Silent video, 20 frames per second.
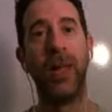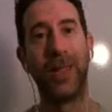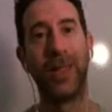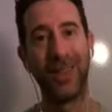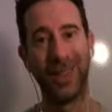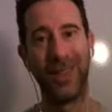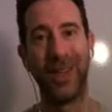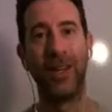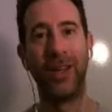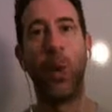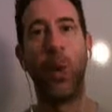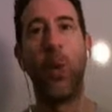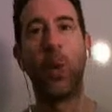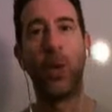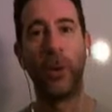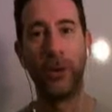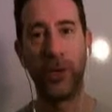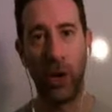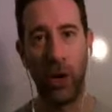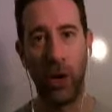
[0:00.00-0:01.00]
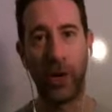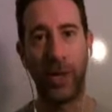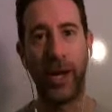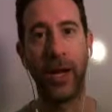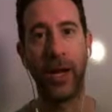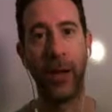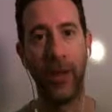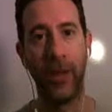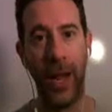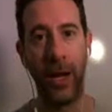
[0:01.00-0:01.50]
because I know what I'm
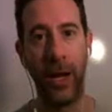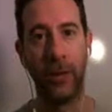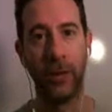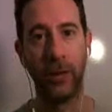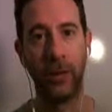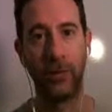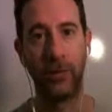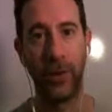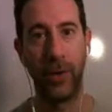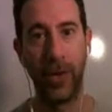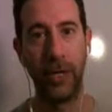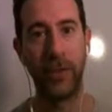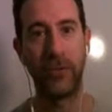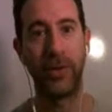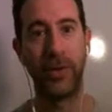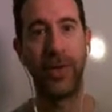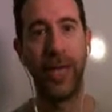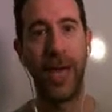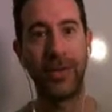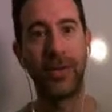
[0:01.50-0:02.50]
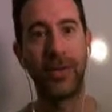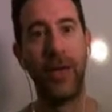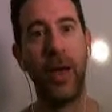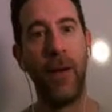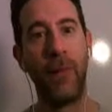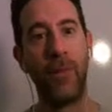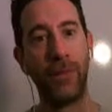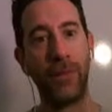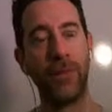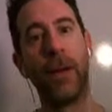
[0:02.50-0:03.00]
talking about, right? So that's
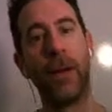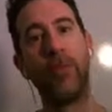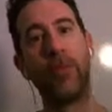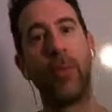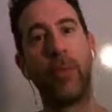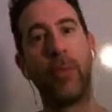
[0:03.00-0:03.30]
step